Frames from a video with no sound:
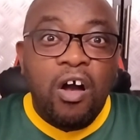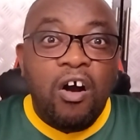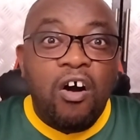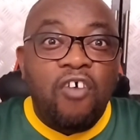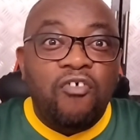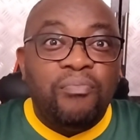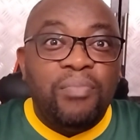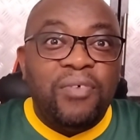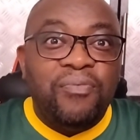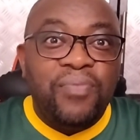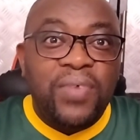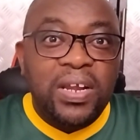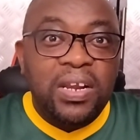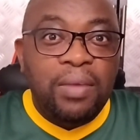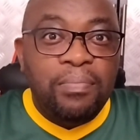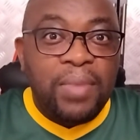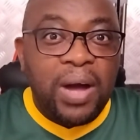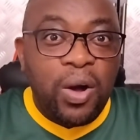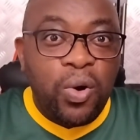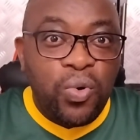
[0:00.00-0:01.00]
of
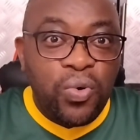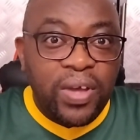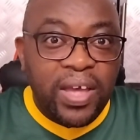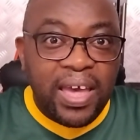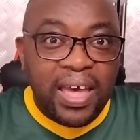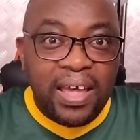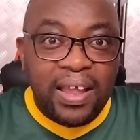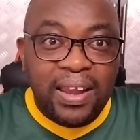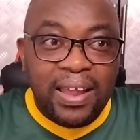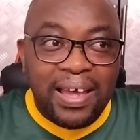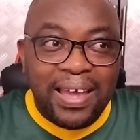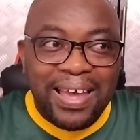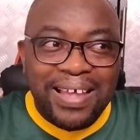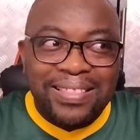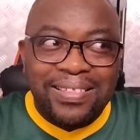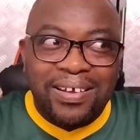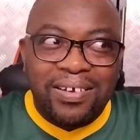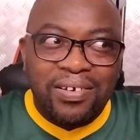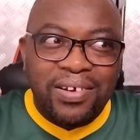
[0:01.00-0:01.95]
Bafana Mahungela and the